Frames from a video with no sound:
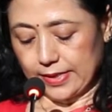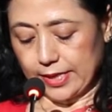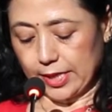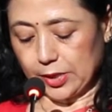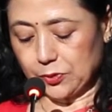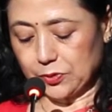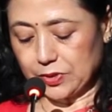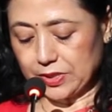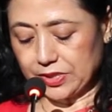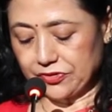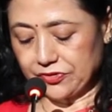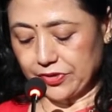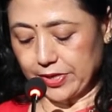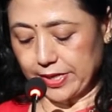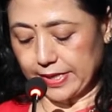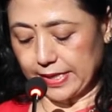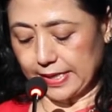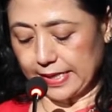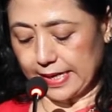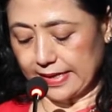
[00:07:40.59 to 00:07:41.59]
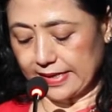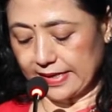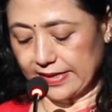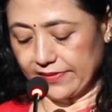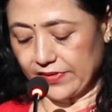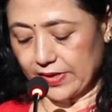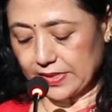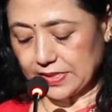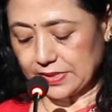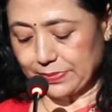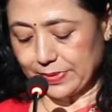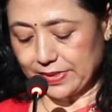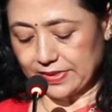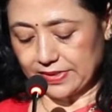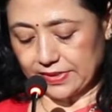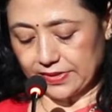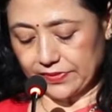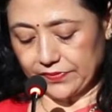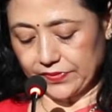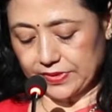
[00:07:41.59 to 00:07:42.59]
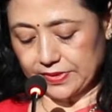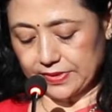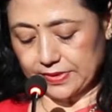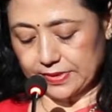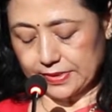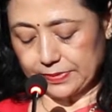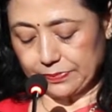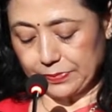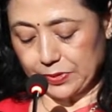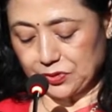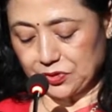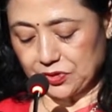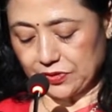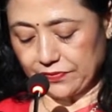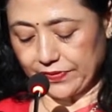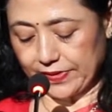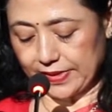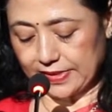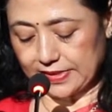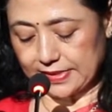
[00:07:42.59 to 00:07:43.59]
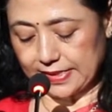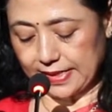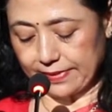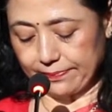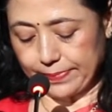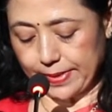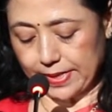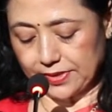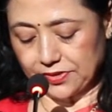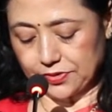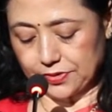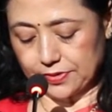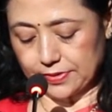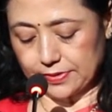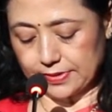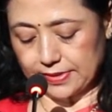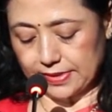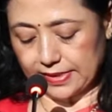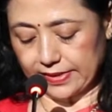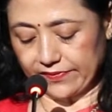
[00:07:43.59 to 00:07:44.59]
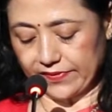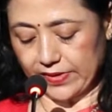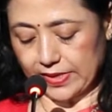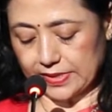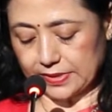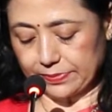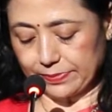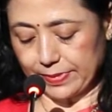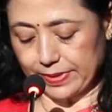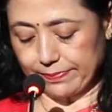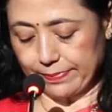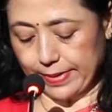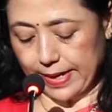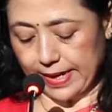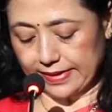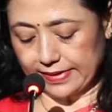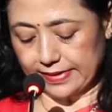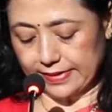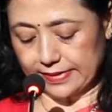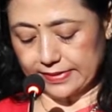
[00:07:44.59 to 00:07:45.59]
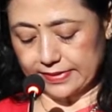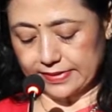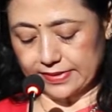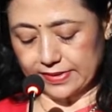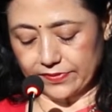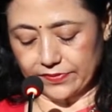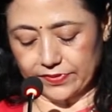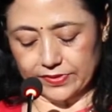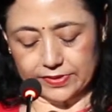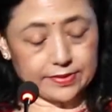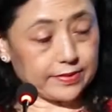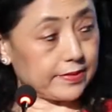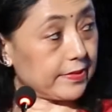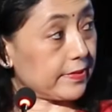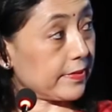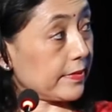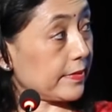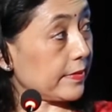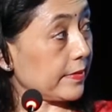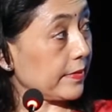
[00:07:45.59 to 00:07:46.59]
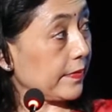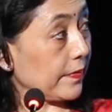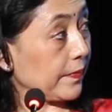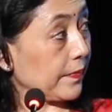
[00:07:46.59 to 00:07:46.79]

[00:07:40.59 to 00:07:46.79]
equity trading and investment services, mutual funds and pensions, investment banking services,